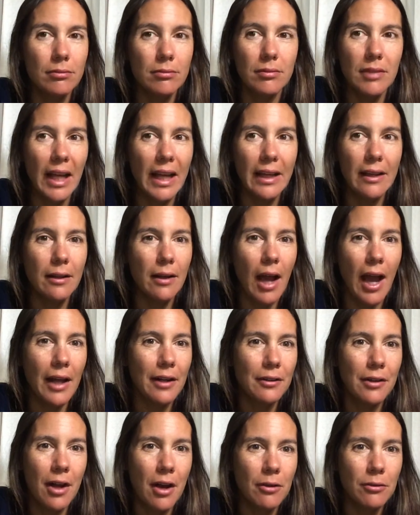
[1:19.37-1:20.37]

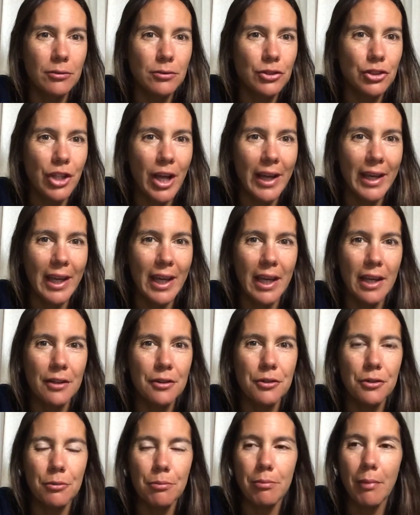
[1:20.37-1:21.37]

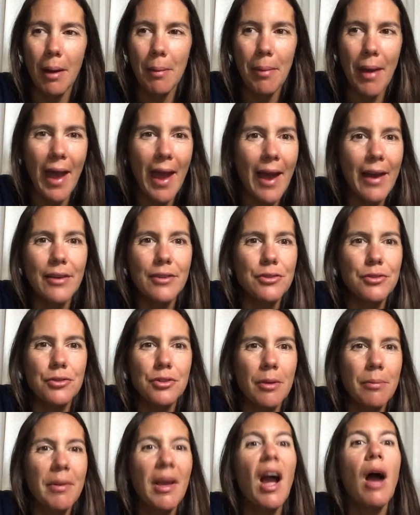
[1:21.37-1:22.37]
in or my bags or
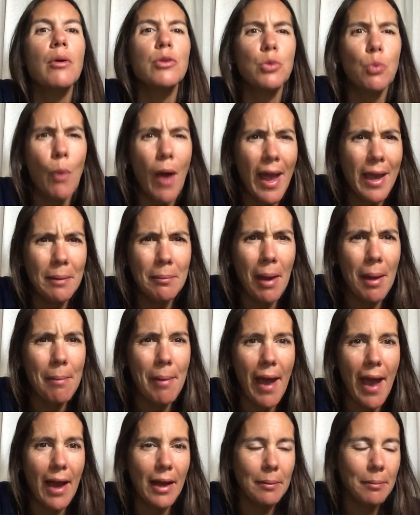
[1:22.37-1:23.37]
something. I was weighing my
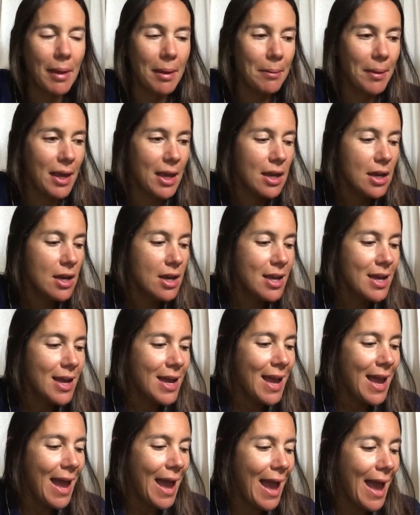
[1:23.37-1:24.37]
bag maybe.
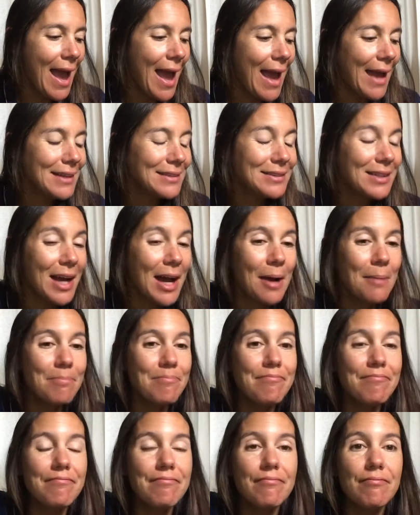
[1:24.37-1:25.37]
And
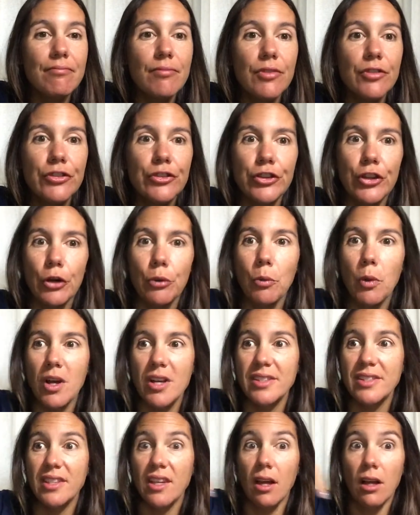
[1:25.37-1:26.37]
there
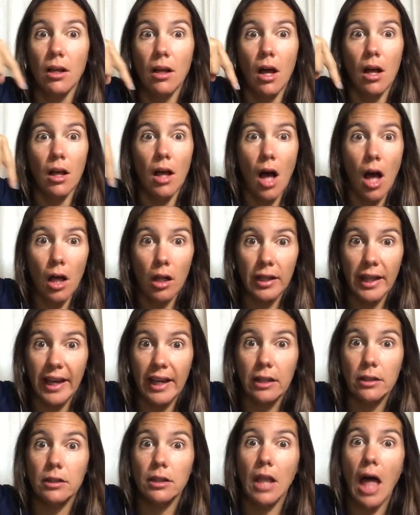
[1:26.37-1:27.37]
was
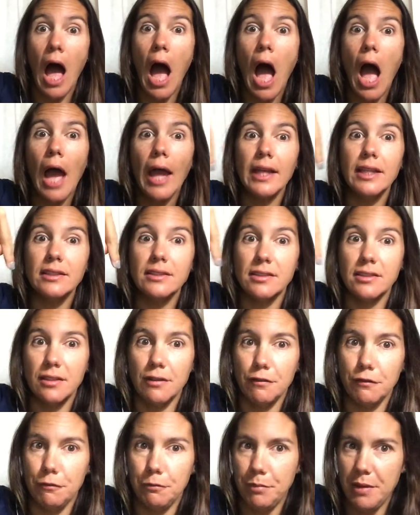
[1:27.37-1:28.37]
like lines
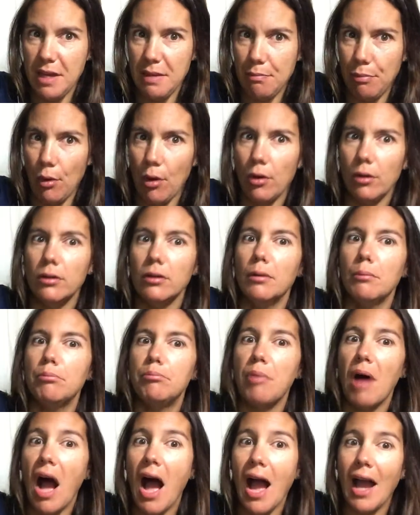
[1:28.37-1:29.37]
of people
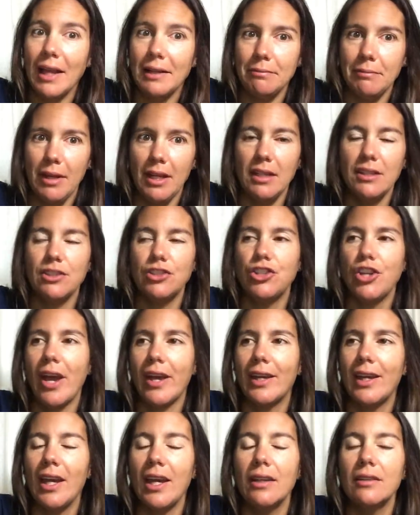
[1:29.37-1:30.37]
behind me to
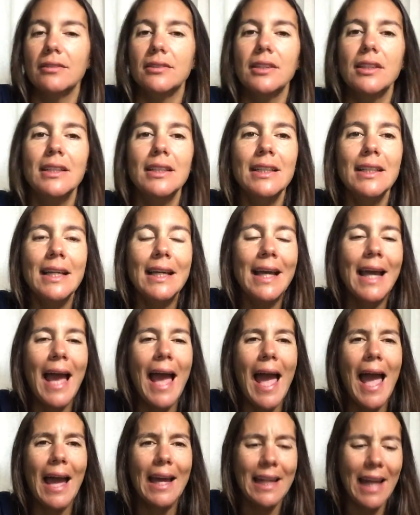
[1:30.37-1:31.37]
check in.
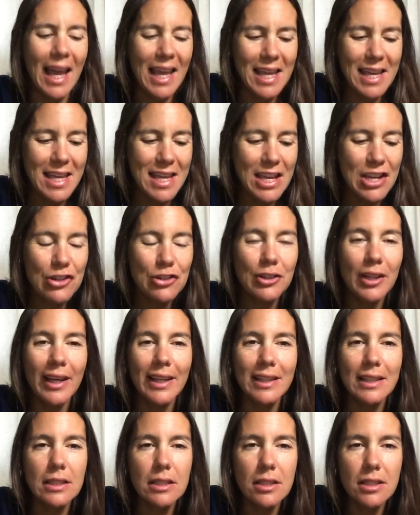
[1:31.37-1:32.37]
And I hear
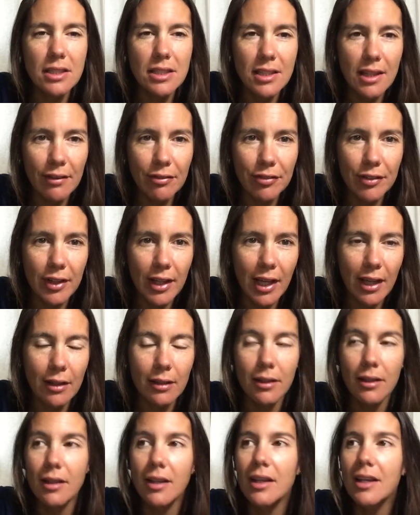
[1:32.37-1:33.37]
like this
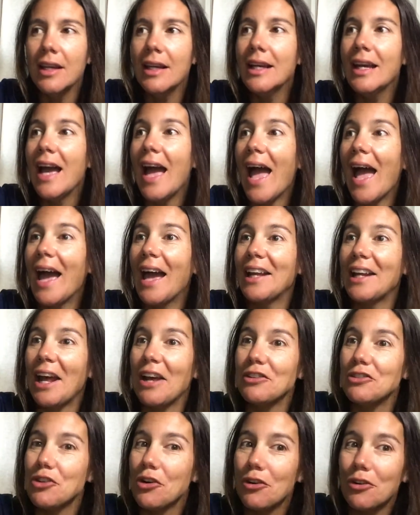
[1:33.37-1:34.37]
sniffling and
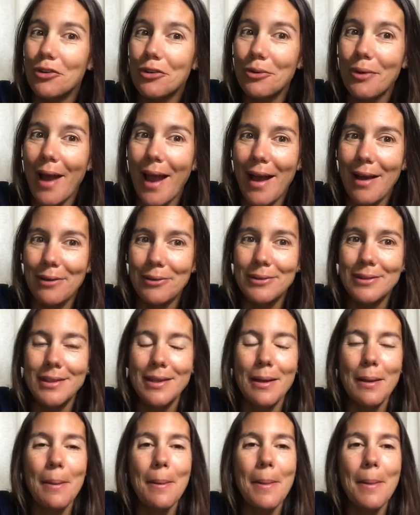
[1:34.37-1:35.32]
I turn around